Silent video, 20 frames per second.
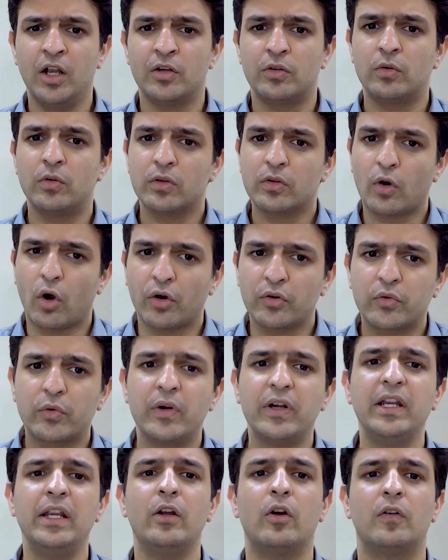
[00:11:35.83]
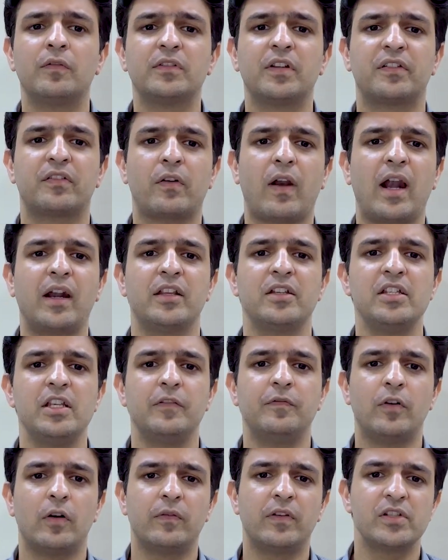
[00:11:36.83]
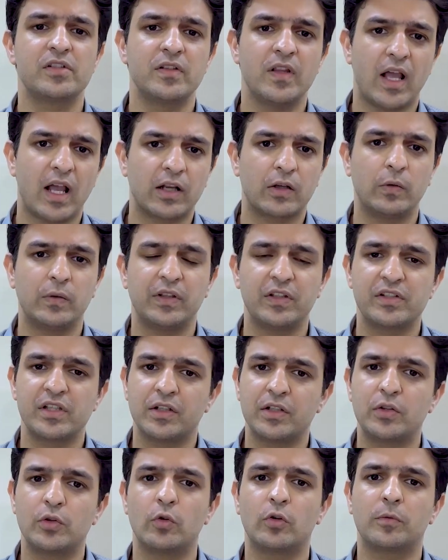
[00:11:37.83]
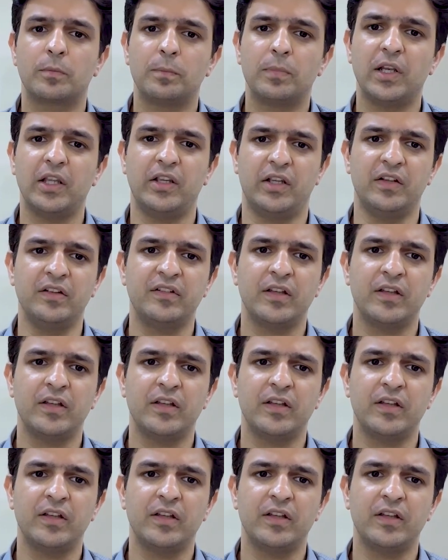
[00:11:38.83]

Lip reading: to the contrary of the strategy for which the acquisition took place,